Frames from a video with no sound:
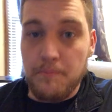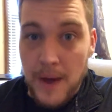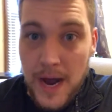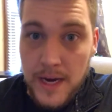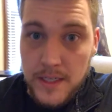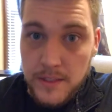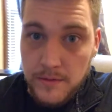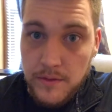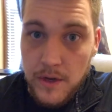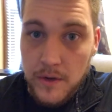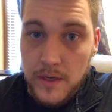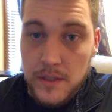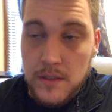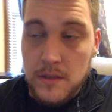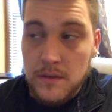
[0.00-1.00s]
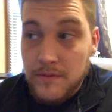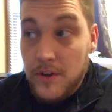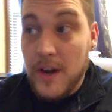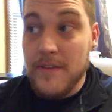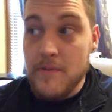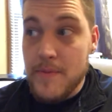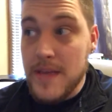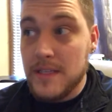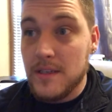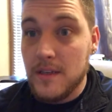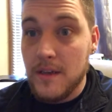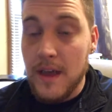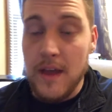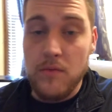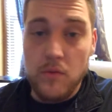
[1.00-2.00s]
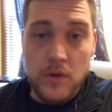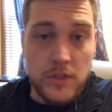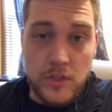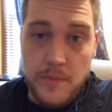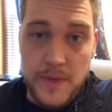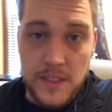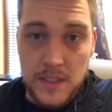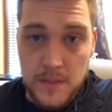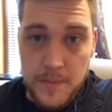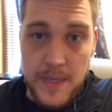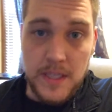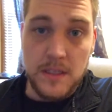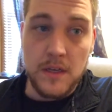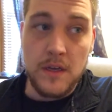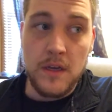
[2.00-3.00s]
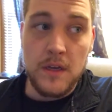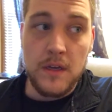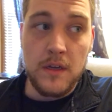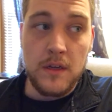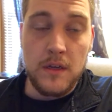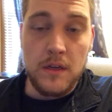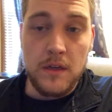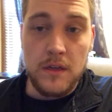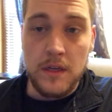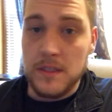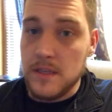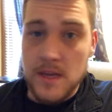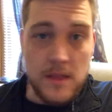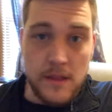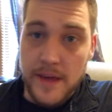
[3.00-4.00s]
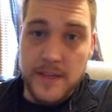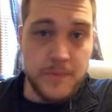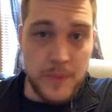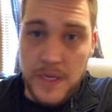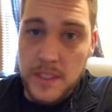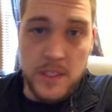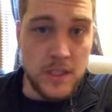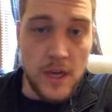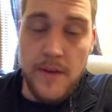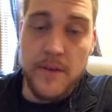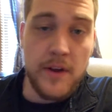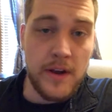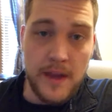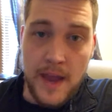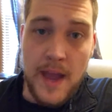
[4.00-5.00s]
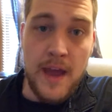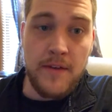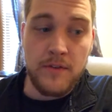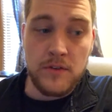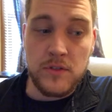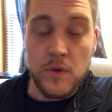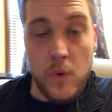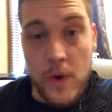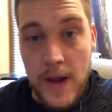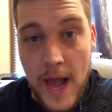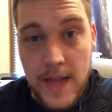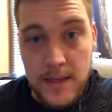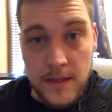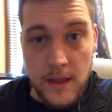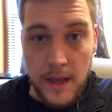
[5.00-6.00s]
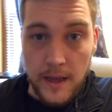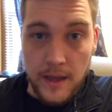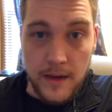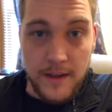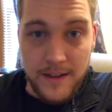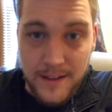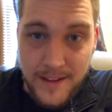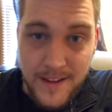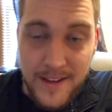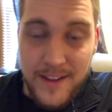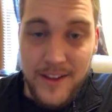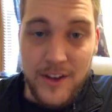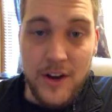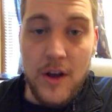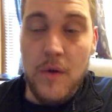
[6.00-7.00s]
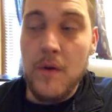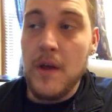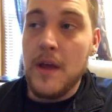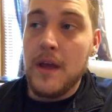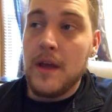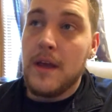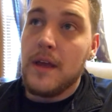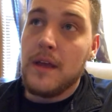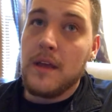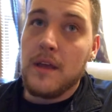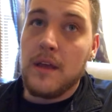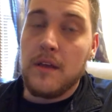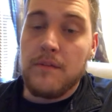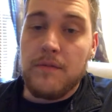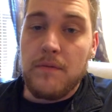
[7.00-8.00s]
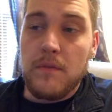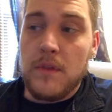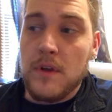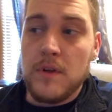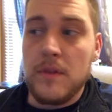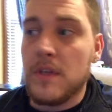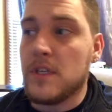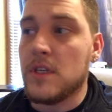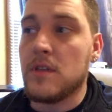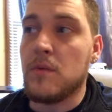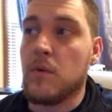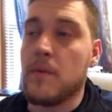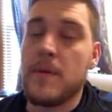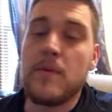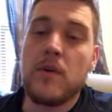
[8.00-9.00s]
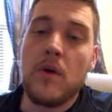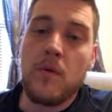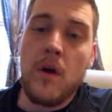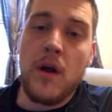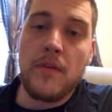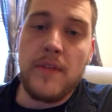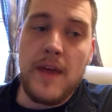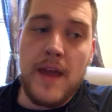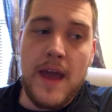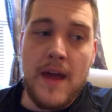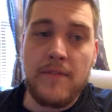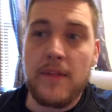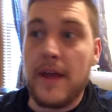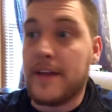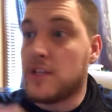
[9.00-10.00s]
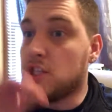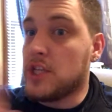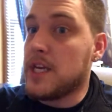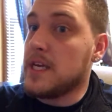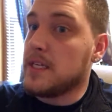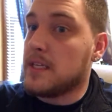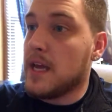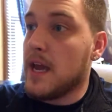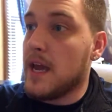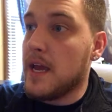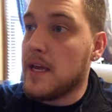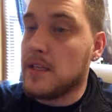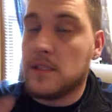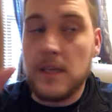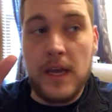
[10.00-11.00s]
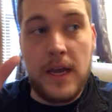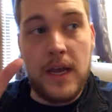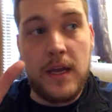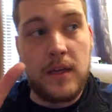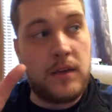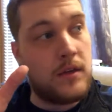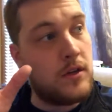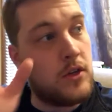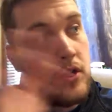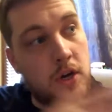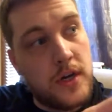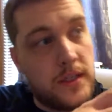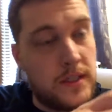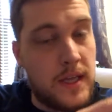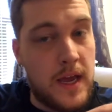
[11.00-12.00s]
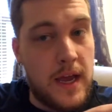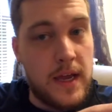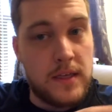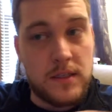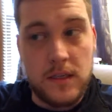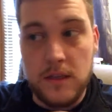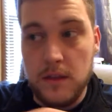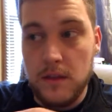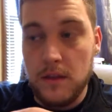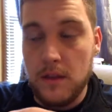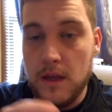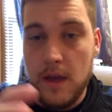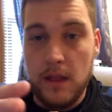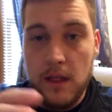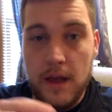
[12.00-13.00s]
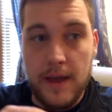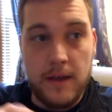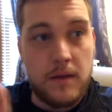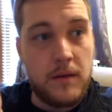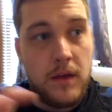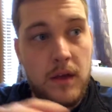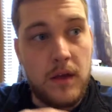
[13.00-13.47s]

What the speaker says: box of donuts. If you're going to have a pizza, have 1 or 2 pieces of pizza. It's not the last pizza you're ever going to have, so quit acting like it, This is where people go wrong. They have like cheat days and good days, and they like